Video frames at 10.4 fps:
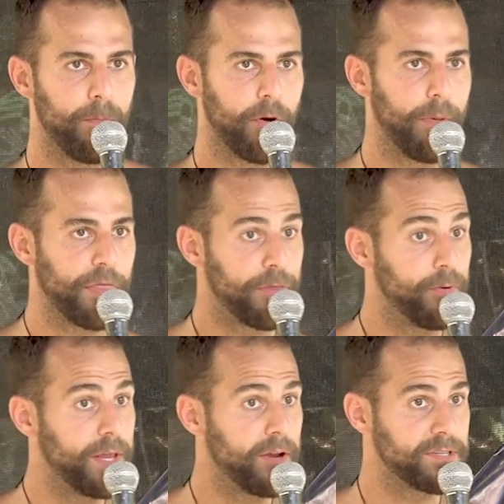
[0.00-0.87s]
But about
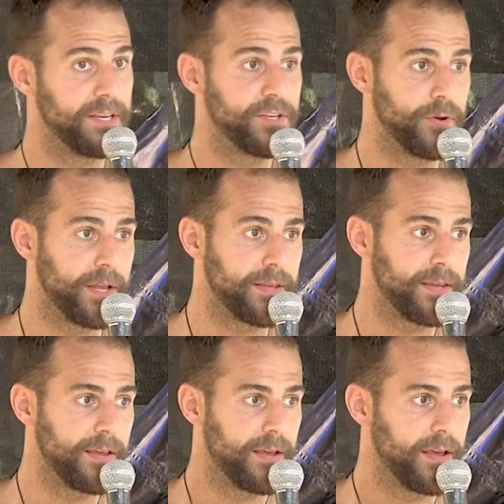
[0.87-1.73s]
3 years into
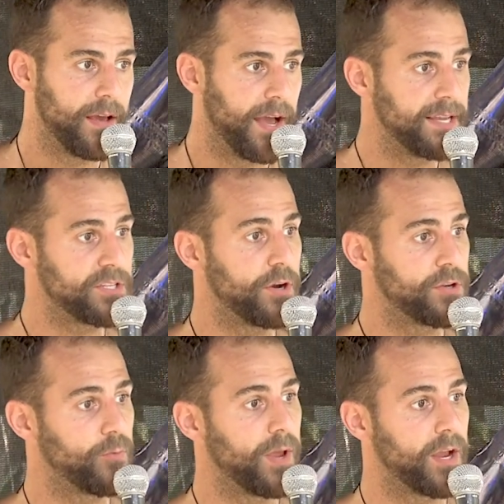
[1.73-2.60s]
it, I
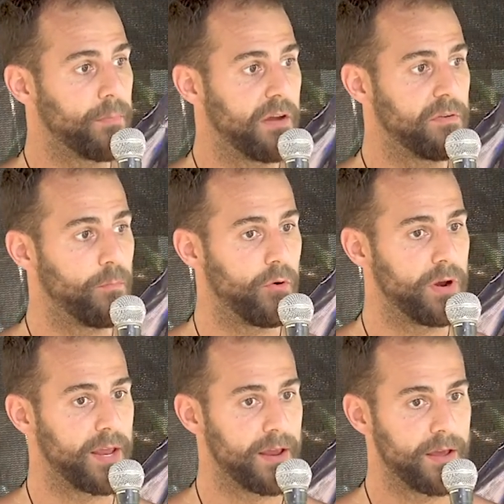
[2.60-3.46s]
start to wake up every
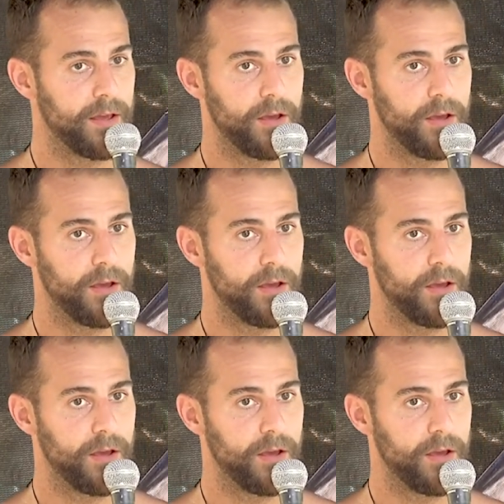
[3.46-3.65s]
morning